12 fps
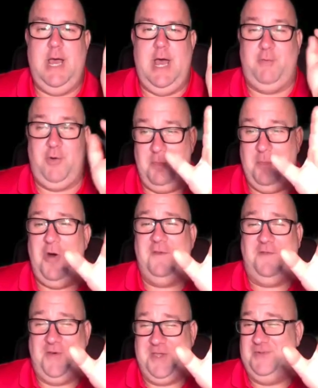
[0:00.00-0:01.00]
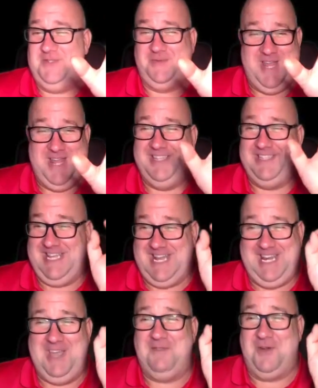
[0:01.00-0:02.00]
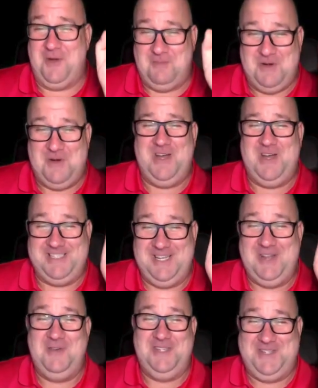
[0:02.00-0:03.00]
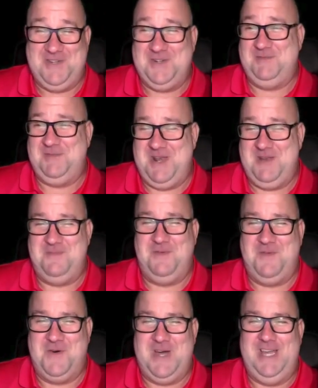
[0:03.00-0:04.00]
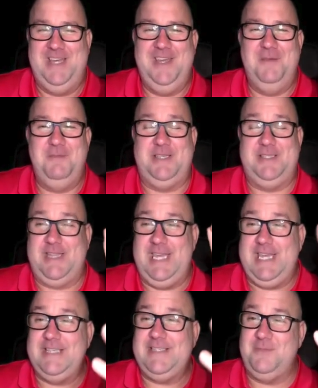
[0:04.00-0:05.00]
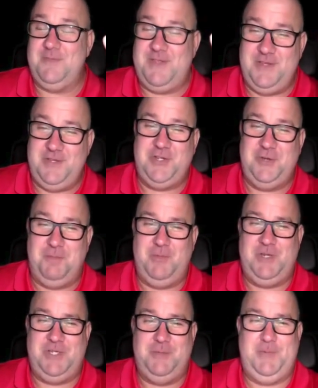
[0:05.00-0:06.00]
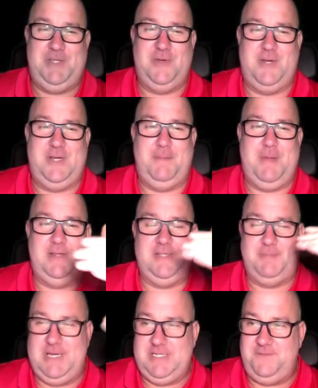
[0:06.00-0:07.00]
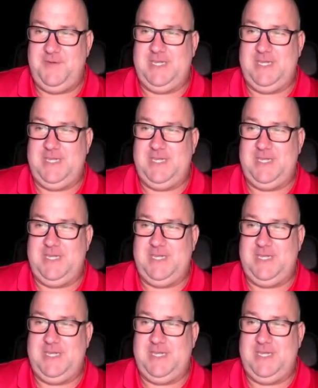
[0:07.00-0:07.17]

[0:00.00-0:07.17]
I've got more for you as well, Danny. I've got more. I've still touched on it before because I think it's something that we should be talking about, especially for